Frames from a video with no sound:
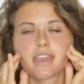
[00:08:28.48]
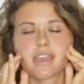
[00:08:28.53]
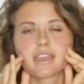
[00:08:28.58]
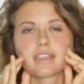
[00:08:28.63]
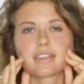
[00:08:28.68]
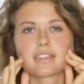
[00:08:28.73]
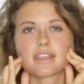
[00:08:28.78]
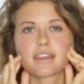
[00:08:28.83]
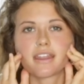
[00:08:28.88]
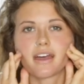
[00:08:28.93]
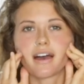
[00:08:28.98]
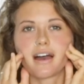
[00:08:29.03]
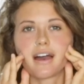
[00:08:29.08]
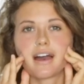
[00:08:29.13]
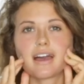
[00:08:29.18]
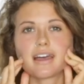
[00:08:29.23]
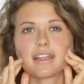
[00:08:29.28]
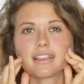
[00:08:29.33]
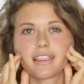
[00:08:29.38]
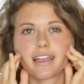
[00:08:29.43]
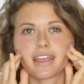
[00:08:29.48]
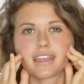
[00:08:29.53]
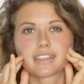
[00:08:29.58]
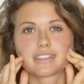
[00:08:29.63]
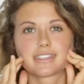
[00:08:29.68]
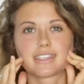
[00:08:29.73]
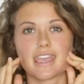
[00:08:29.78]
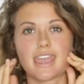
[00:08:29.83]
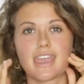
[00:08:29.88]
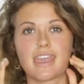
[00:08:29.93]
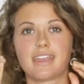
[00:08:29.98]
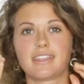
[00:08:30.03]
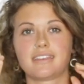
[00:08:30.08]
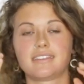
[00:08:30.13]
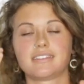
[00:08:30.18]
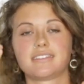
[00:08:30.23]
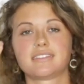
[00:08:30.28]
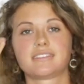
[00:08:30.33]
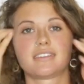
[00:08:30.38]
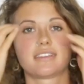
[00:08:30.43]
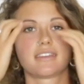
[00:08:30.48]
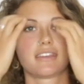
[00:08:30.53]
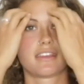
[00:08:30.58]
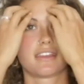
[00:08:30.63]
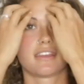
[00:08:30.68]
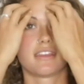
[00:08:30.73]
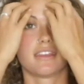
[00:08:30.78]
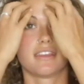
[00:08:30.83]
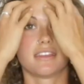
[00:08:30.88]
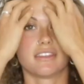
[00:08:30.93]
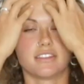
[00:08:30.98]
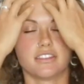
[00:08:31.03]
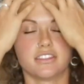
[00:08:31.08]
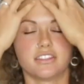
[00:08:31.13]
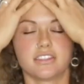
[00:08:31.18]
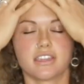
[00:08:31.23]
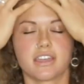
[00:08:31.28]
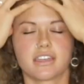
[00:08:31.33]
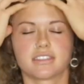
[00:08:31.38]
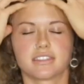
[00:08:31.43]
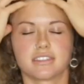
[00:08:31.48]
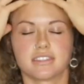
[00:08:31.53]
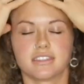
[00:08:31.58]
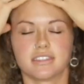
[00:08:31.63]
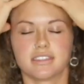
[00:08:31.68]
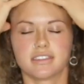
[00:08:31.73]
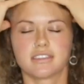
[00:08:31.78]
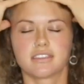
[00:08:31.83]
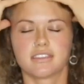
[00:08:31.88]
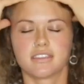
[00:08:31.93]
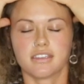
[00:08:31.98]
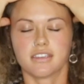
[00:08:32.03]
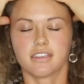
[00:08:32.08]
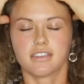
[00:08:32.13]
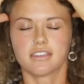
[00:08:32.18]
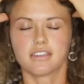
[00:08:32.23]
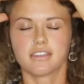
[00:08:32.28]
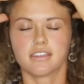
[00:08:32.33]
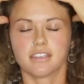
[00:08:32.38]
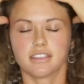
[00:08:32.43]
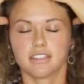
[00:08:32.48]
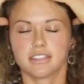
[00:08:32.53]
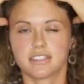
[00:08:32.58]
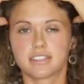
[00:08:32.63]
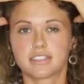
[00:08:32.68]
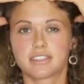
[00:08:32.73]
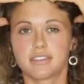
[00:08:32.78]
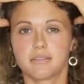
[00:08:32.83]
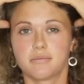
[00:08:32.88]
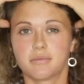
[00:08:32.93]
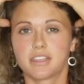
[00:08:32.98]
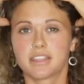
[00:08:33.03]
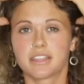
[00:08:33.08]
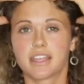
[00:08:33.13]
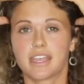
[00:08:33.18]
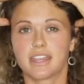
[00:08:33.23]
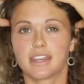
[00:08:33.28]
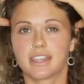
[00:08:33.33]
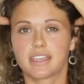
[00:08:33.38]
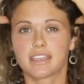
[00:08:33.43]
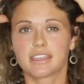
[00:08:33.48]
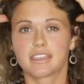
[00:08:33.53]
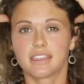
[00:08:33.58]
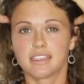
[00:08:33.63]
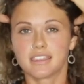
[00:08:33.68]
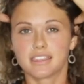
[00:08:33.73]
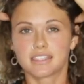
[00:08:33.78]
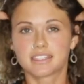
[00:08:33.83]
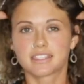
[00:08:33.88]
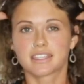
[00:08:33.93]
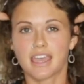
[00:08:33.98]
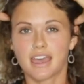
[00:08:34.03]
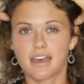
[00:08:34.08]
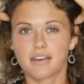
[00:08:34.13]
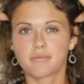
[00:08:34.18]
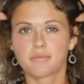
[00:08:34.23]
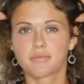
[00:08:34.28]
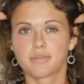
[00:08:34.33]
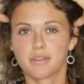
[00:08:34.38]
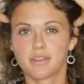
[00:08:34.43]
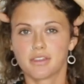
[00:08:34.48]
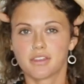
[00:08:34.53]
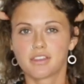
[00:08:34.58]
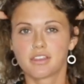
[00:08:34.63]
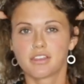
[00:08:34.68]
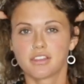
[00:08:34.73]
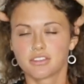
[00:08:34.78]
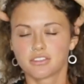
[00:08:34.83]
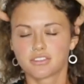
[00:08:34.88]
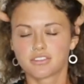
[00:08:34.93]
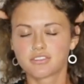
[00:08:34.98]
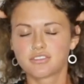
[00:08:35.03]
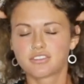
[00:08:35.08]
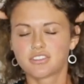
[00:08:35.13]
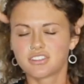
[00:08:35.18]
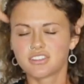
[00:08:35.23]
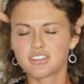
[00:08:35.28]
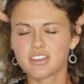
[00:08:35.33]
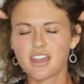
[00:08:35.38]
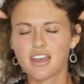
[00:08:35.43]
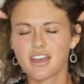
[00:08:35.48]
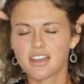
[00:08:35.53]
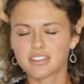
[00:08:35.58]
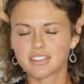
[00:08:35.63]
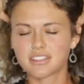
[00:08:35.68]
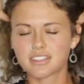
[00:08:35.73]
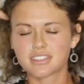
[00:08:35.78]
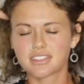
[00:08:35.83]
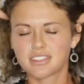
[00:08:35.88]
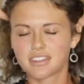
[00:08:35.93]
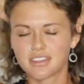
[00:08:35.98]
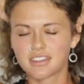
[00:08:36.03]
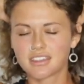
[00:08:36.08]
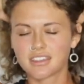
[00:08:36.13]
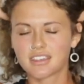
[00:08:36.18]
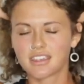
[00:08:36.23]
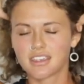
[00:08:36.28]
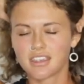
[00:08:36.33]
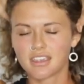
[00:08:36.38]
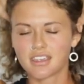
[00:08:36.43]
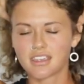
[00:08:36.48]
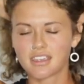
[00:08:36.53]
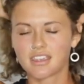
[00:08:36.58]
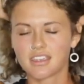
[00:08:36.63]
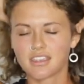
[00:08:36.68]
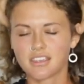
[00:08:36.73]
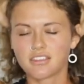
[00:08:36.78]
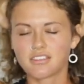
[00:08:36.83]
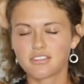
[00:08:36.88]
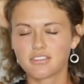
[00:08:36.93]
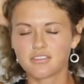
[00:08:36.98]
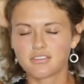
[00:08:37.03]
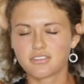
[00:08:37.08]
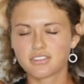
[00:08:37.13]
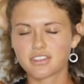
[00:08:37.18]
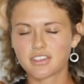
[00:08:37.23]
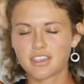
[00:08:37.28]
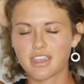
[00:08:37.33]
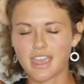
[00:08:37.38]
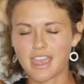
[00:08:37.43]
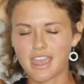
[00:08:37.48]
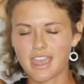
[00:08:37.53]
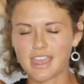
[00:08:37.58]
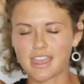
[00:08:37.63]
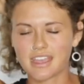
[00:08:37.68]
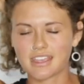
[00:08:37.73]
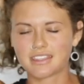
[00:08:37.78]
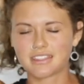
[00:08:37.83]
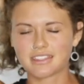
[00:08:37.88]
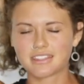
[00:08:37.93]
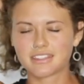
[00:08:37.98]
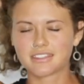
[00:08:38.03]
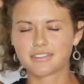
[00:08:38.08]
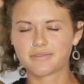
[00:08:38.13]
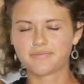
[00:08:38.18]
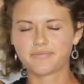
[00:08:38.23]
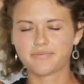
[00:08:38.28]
And then I like to end just stimulating the scalp. So just using your hands